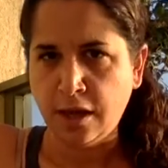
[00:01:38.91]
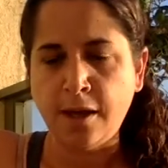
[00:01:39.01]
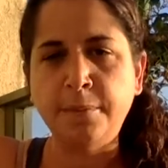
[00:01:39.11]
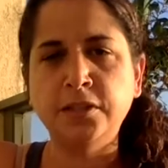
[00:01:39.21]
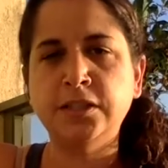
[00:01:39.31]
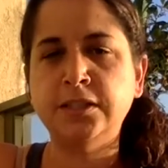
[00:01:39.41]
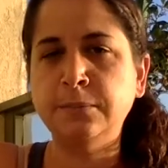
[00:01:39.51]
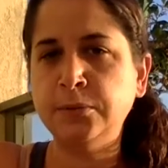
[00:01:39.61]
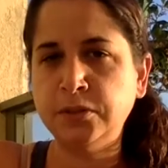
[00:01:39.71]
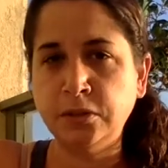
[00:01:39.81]
a bunch of
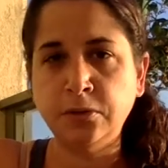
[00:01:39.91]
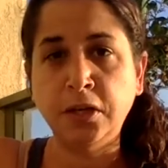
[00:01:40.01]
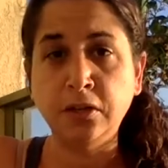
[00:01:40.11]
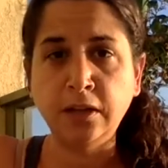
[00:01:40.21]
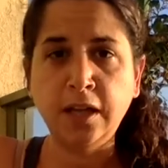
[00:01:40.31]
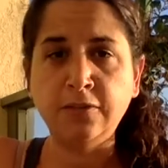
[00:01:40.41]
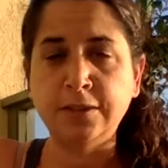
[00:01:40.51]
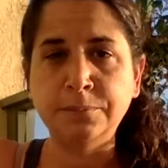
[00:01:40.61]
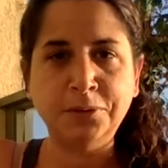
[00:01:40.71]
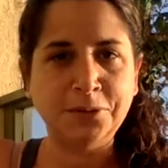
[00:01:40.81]
symbols, and throughout your life,
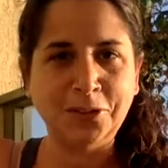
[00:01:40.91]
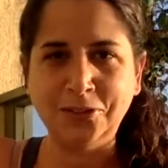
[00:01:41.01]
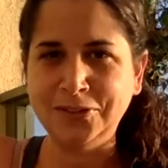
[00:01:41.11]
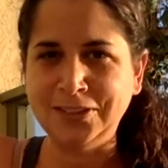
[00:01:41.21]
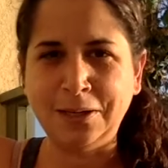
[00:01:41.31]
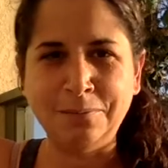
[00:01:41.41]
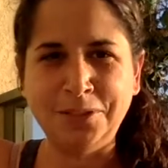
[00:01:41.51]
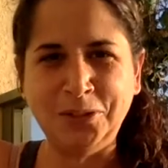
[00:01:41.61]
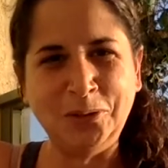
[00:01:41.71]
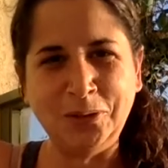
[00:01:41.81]
symbols are going to come
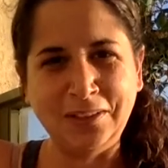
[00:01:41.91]
to you.